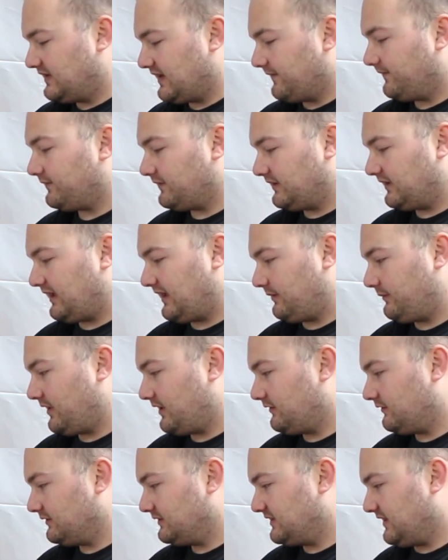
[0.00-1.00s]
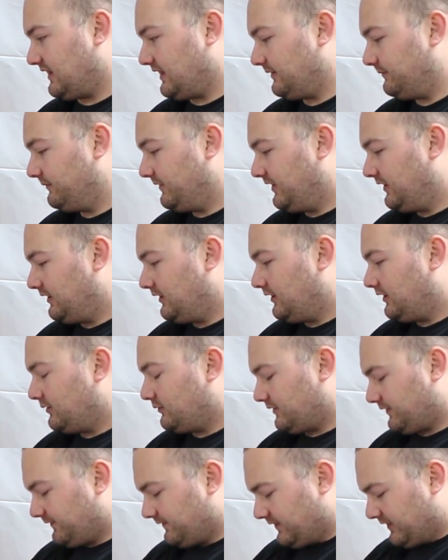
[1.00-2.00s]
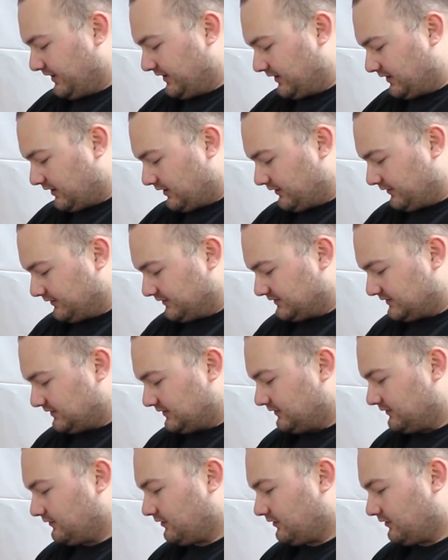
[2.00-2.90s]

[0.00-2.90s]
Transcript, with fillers: definitely came out on top with flying colors.